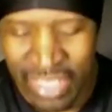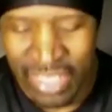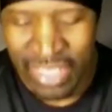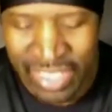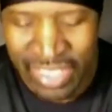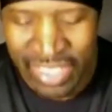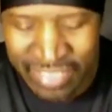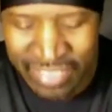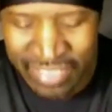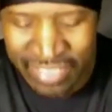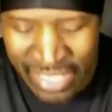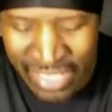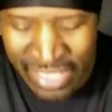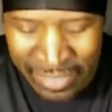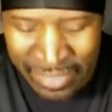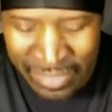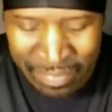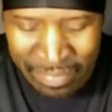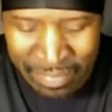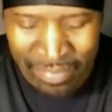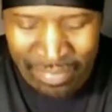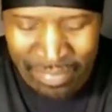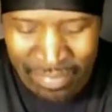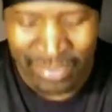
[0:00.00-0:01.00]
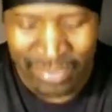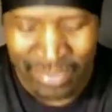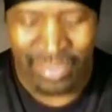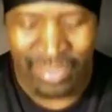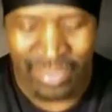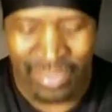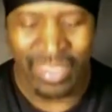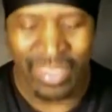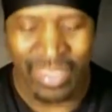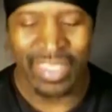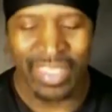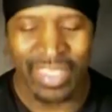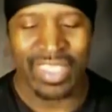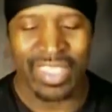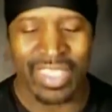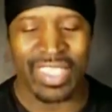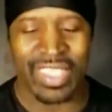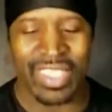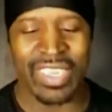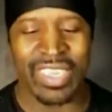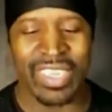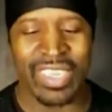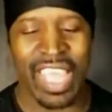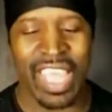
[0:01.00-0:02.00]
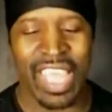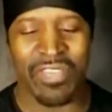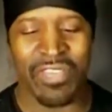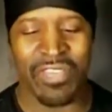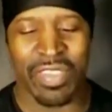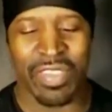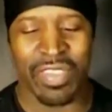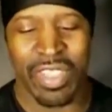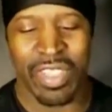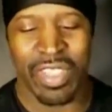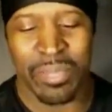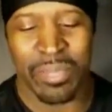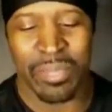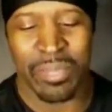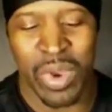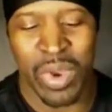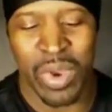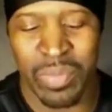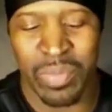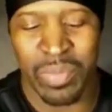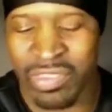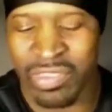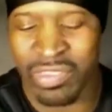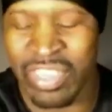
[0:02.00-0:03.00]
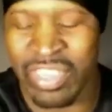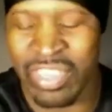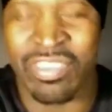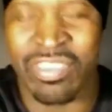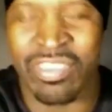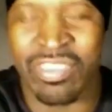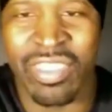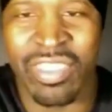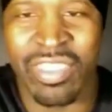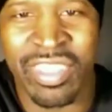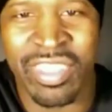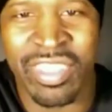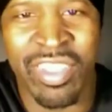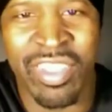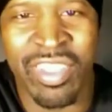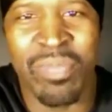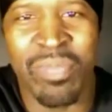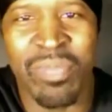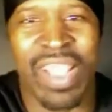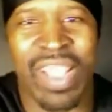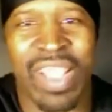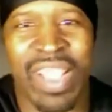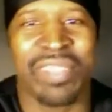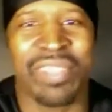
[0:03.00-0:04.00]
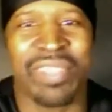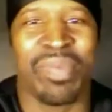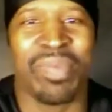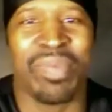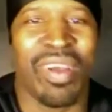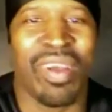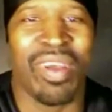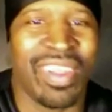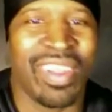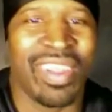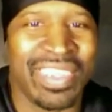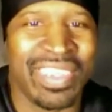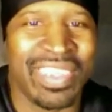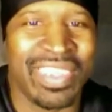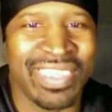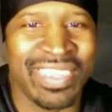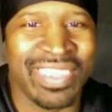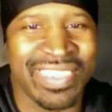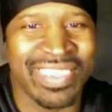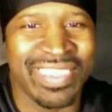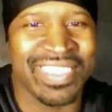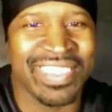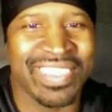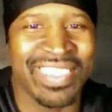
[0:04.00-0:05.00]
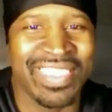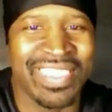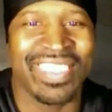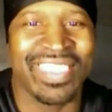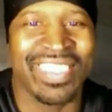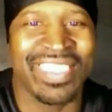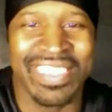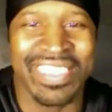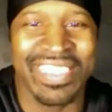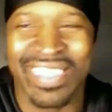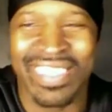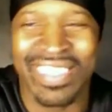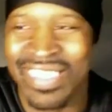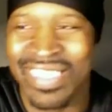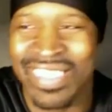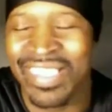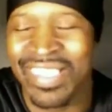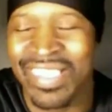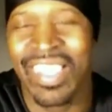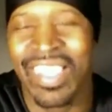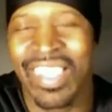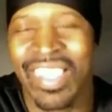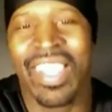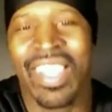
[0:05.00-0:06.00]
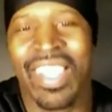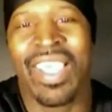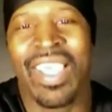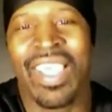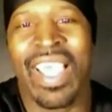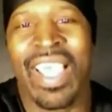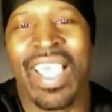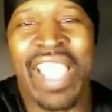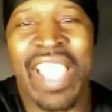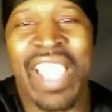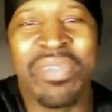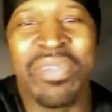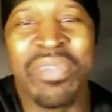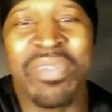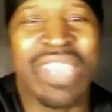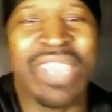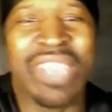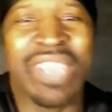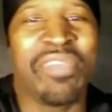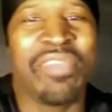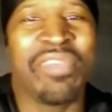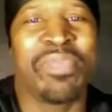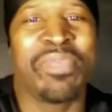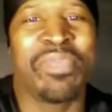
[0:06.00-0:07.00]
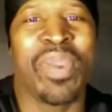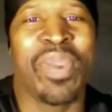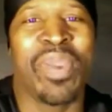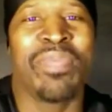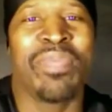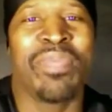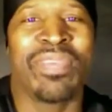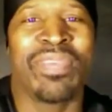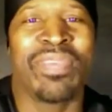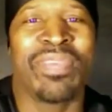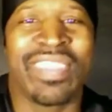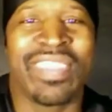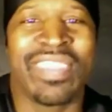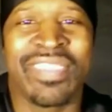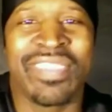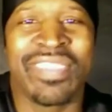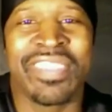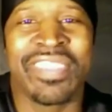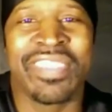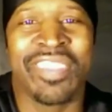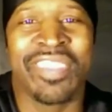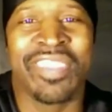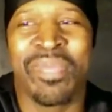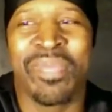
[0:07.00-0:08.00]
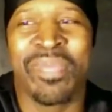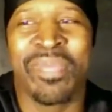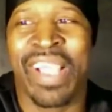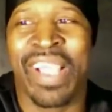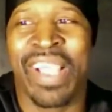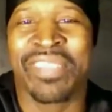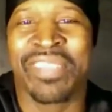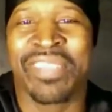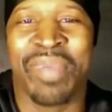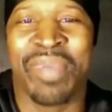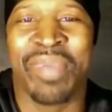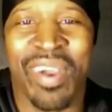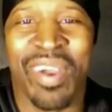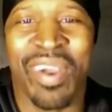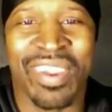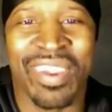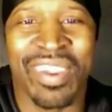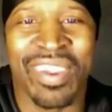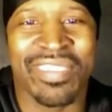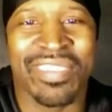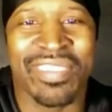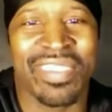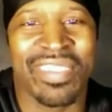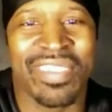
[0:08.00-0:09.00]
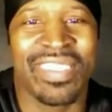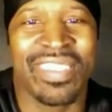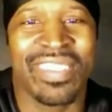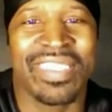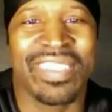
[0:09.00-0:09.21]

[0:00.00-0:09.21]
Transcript: He said he never purposely took nobody bars. How you never purposely took nobody bars?